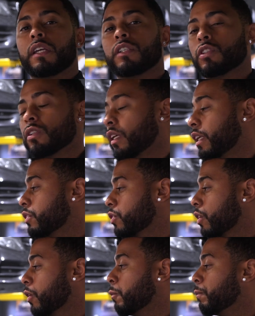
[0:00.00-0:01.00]
engine light.
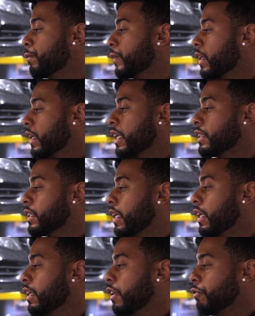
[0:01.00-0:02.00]
So like I
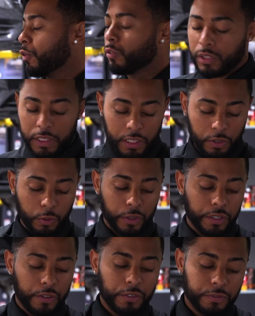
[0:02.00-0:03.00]
said, if you see
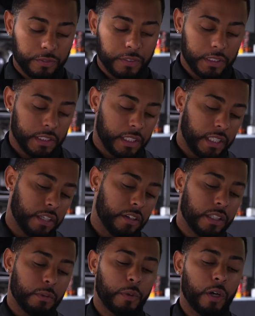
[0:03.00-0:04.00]
oil here
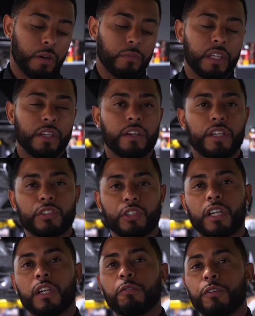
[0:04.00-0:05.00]
at the bottom of your
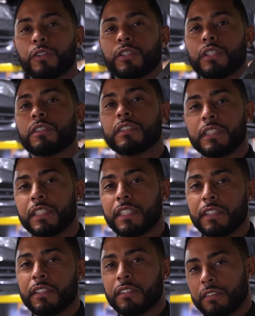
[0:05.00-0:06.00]
engine air filter,
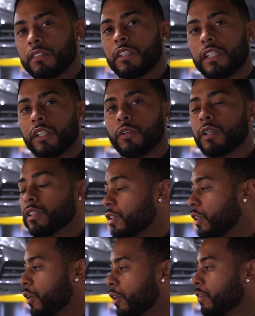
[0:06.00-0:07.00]
you know,
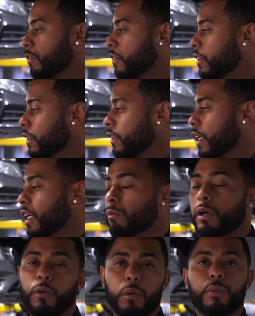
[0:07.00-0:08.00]
consider thinking
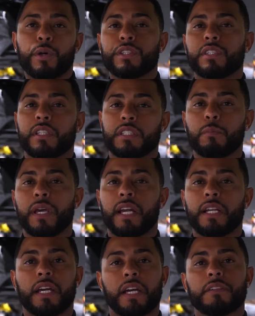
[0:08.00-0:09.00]
about replacing this
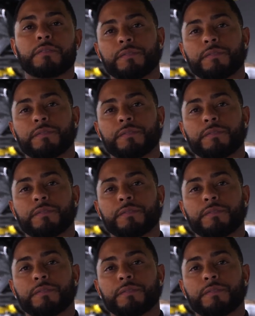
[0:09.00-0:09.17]
bad guy.